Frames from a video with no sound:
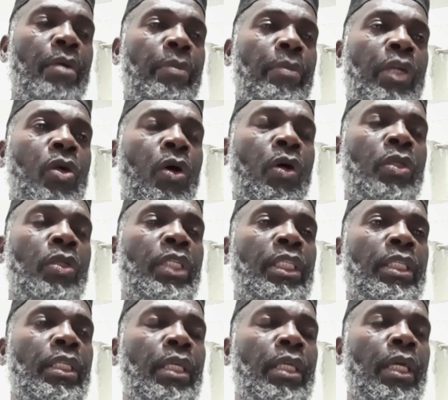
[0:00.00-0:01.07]

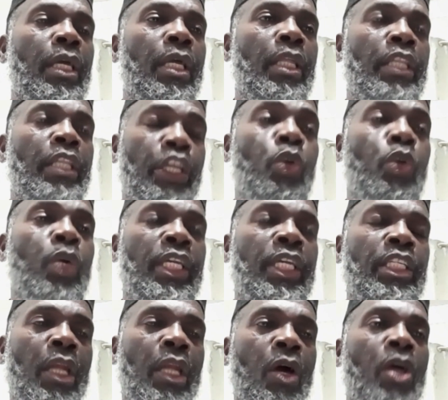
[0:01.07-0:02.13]
because the queue
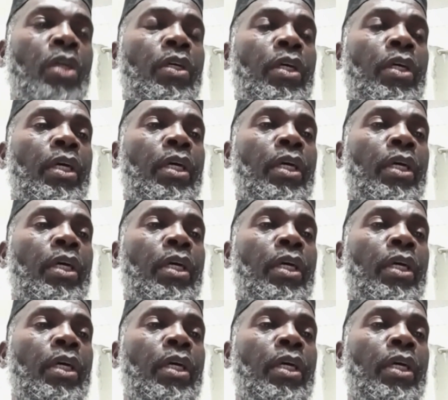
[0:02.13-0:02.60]
is long.